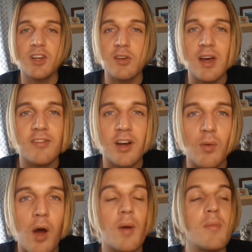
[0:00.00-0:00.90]
never go down very
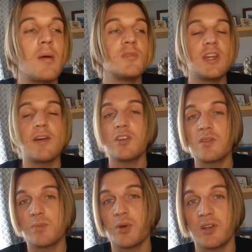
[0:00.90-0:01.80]
well. My mum, she never
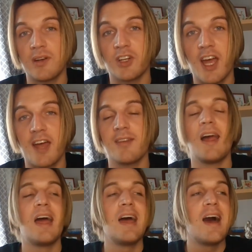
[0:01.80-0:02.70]
used the product ever again.
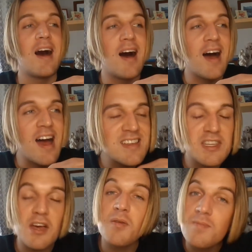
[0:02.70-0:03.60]

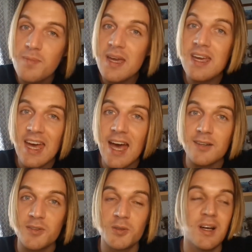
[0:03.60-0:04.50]
So be
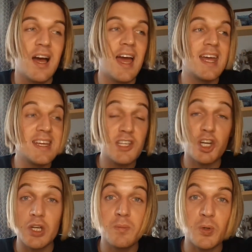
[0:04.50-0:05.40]
careful. It is a
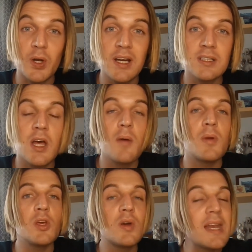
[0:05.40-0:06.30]
good product,
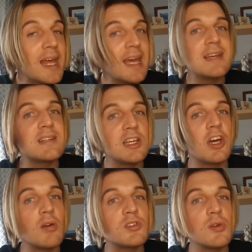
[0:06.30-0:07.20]
but you can easily
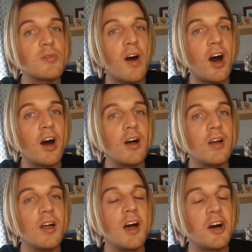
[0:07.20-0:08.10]
go too far.
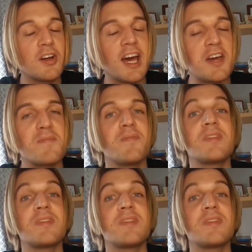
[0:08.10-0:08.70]
Okay,